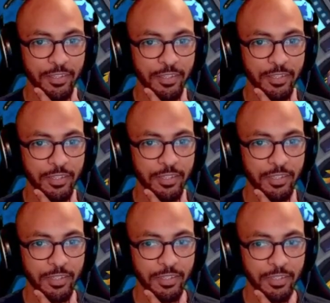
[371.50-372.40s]

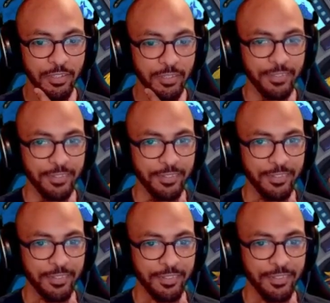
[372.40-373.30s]

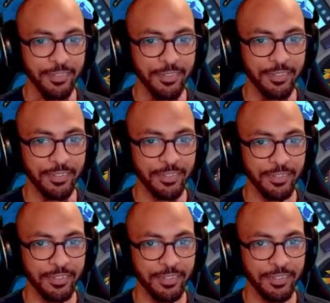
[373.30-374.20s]

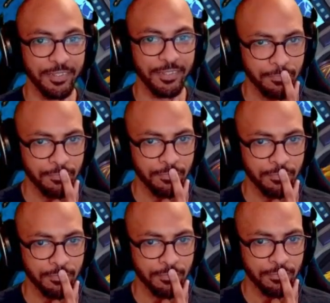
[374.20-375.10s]
[no speech]